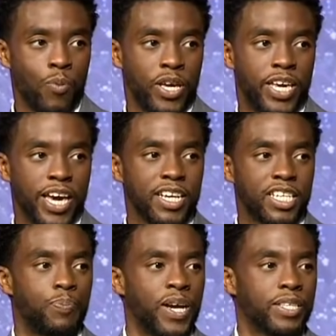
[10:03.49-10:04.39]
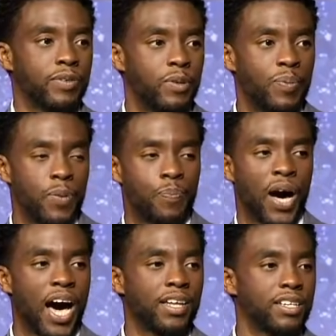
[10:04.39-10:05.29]
We can't expect them to be
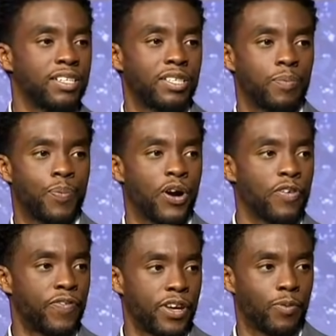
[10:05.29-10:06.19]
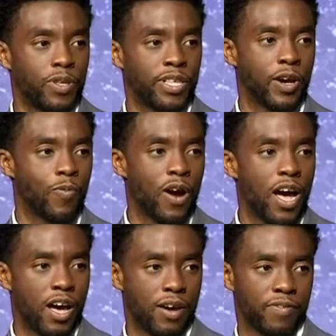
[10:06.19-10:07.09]
polished and perfect when they
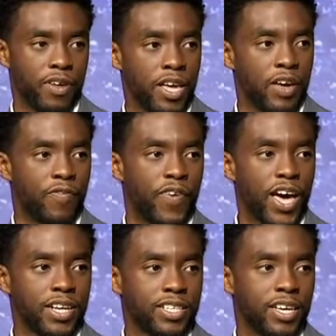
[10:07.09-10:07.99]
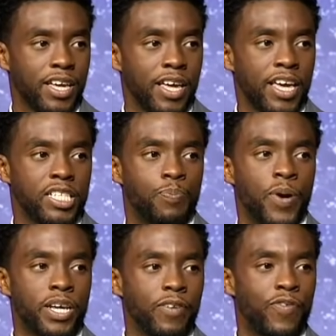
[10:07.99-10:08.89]
arrive. In fact, it's
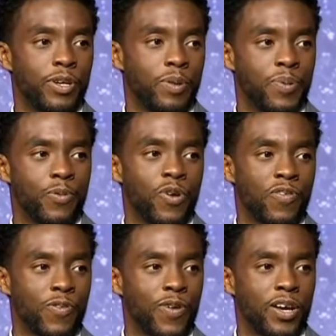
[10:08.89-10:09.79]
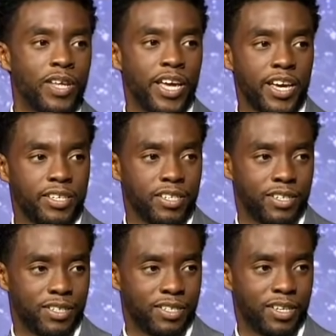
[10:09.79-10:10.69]
better for them to be rough around the
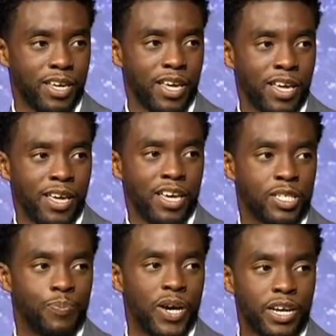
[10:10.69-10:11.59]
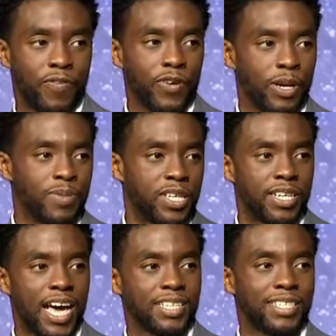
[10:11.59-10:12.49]
edges. It's better for them to
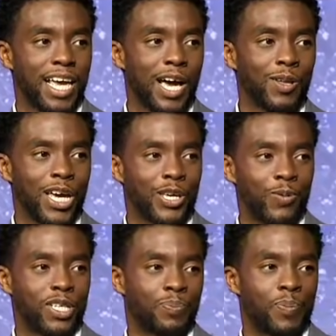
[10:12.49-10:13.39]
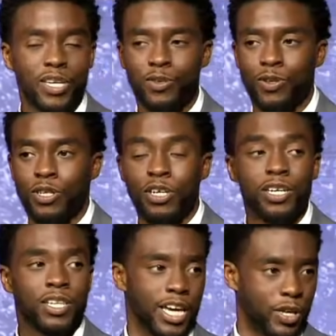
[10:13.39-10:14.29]
not sound like you expect or
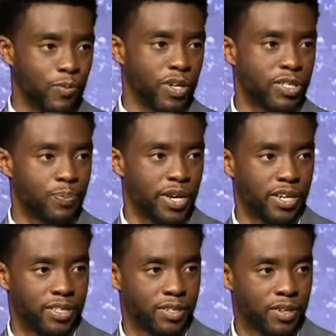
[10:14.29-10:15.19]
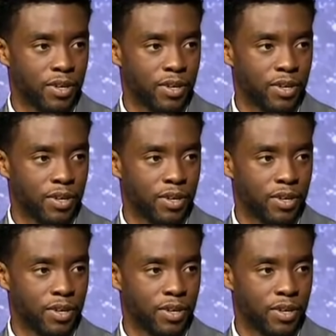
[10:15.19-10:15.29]
look like you expect.